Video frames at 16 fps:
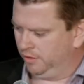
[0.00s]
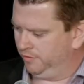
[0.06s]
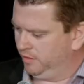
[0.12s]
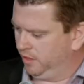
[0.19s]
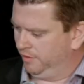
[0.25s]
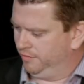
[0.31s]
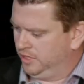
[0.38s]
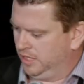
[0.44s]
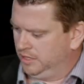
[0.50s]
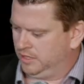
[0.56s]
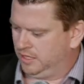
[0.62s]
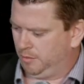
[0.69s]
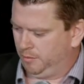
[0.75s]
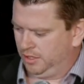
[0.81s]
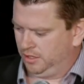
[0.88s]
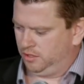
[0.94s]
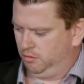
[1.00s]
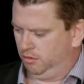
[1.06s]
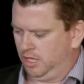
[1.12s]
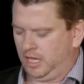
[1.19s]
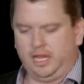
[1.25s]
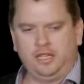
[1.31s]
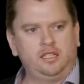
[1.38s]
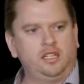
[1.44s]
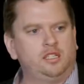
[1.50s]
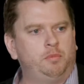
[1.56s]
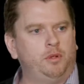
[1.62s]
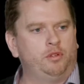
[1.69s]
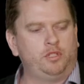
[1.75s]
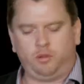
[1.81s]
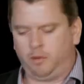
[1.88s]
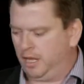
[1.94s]
I've, I've done something to engage their
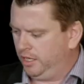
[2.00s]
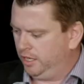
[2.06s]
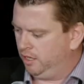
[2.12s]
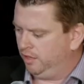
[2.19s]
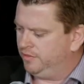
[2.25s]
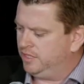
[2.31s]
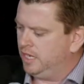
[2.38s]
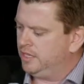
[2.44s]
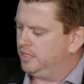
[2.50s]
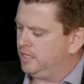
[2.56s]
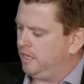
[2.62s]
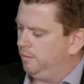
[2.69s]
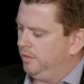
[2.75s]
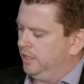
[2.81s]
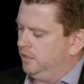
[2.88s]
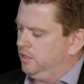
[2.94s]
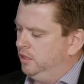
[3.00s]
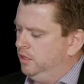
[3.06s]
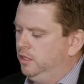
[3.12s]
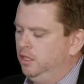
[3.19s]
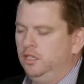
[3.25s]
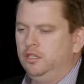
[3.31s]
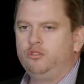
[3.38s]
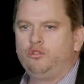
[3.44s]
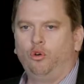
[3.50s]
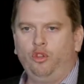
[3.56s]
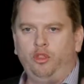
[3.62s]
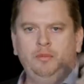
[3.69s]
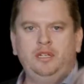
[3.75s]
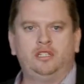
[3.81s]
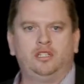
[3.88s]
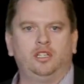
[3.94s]
spirituality, I've done something to draw
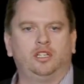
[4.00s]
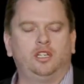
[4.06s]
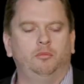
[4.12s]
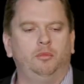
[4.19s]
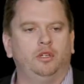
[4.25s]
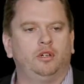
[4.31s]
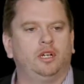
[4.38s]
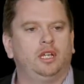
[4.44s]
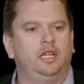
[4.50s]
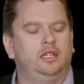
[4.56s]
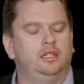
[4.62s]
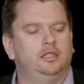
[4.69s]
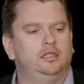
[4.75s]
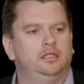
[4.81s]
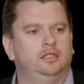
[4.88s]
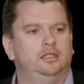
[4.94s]
them into the community,